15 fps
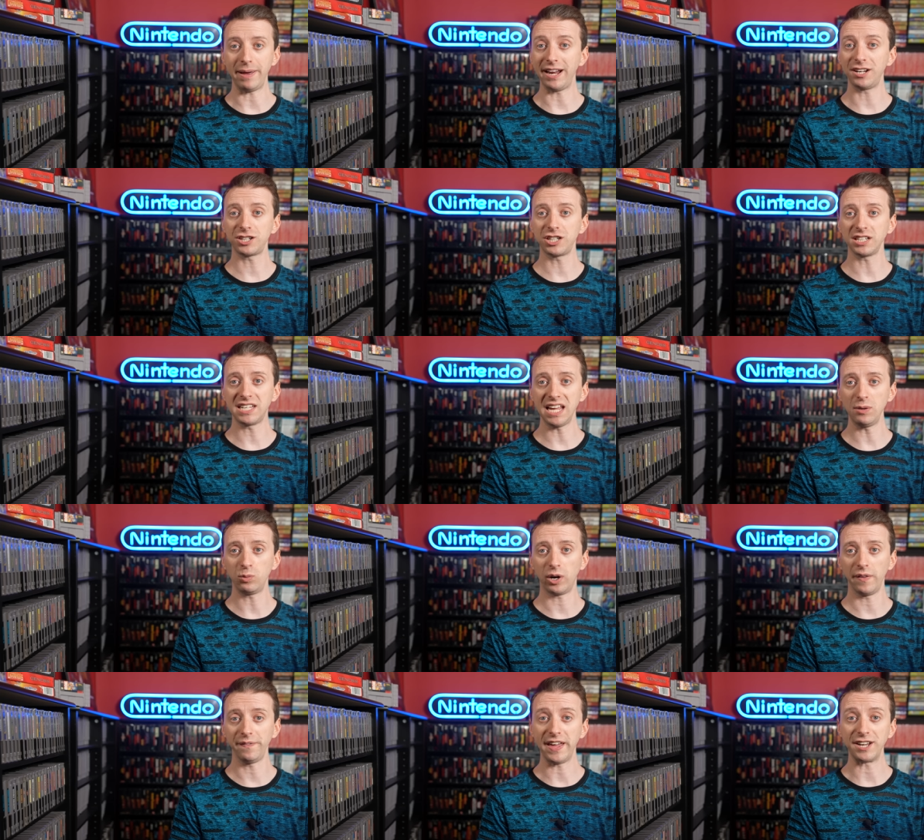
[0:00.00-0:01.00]
managed to get
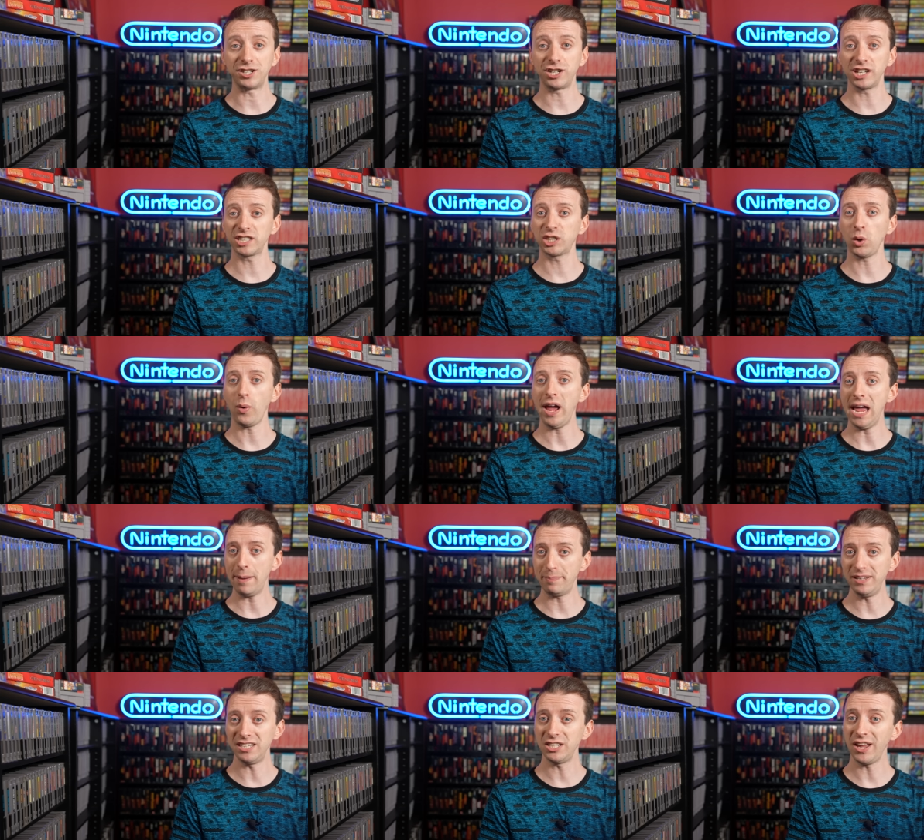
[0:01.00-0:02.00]
one that just so
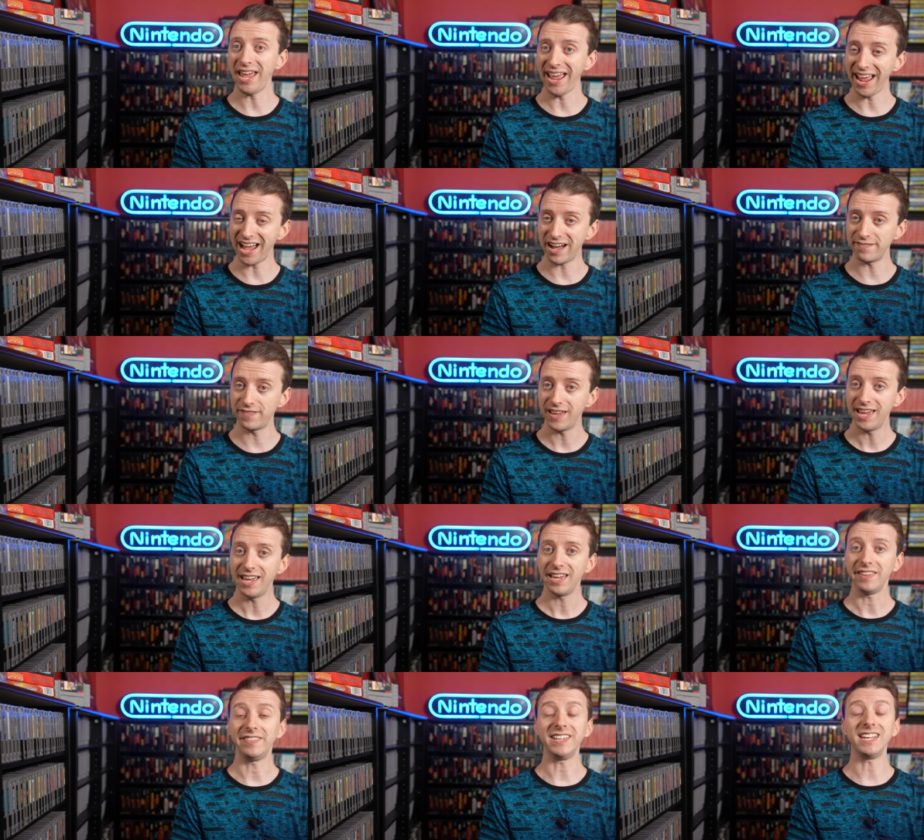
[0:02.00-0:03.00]
happened to have
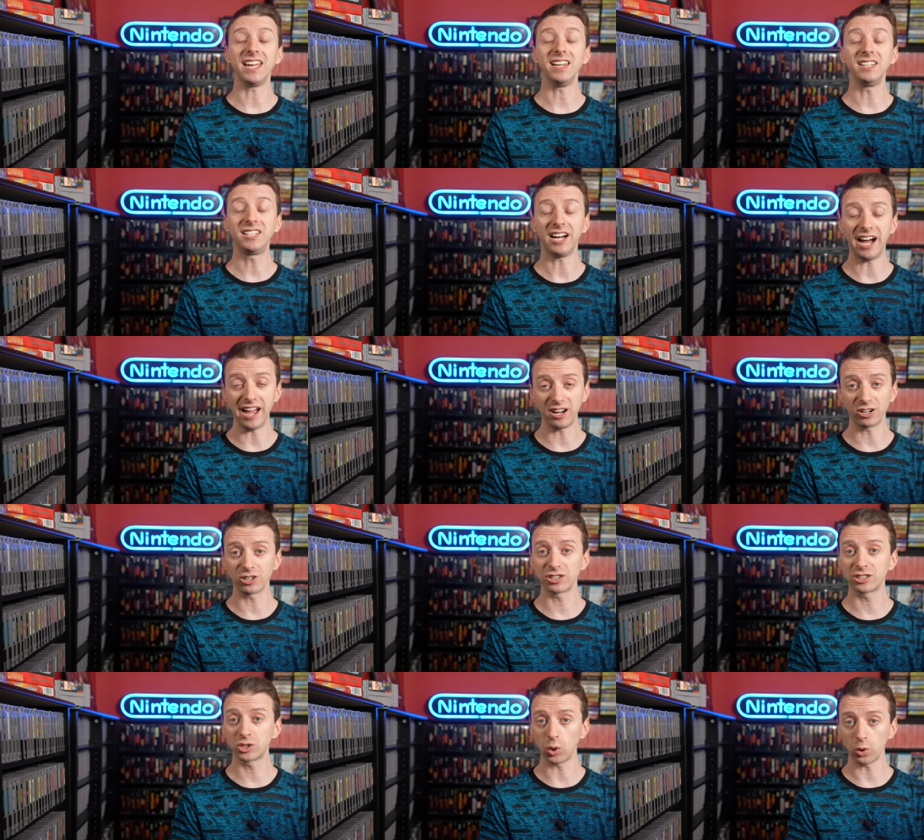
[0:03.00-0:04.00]
the entire
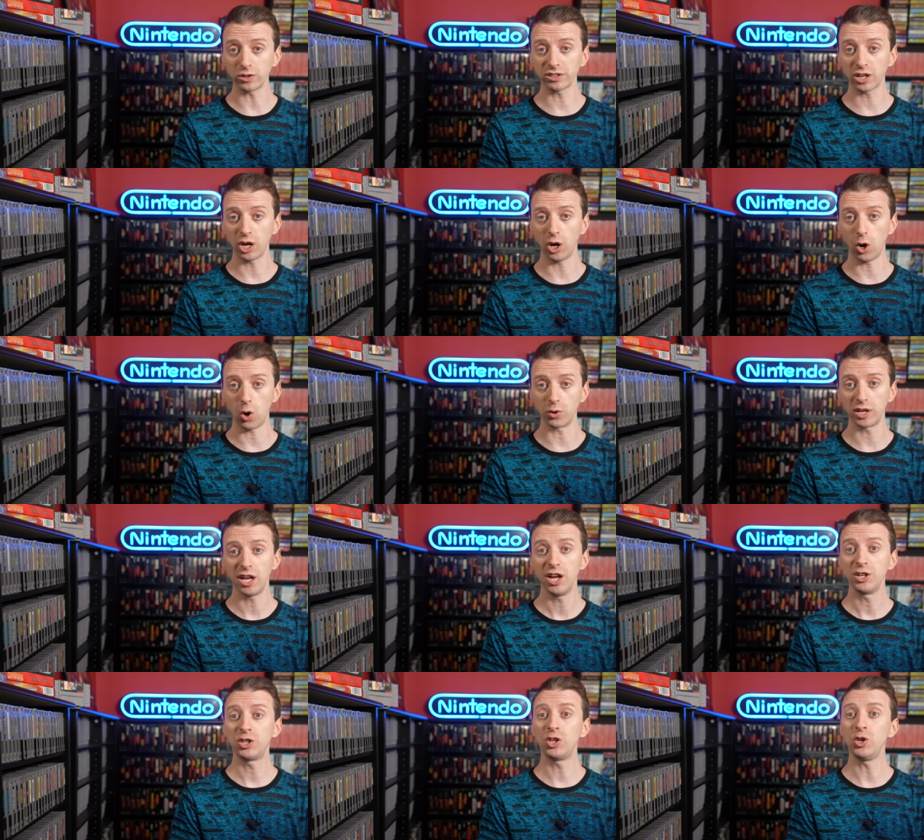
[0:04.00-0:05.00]
source code
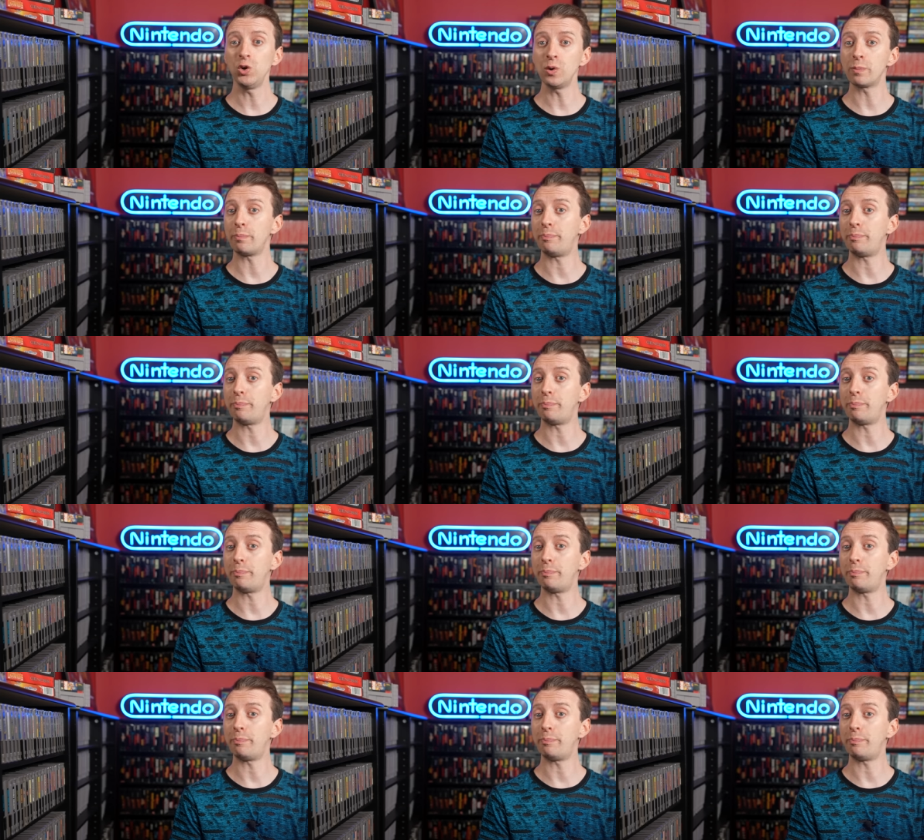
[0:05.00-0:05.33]
to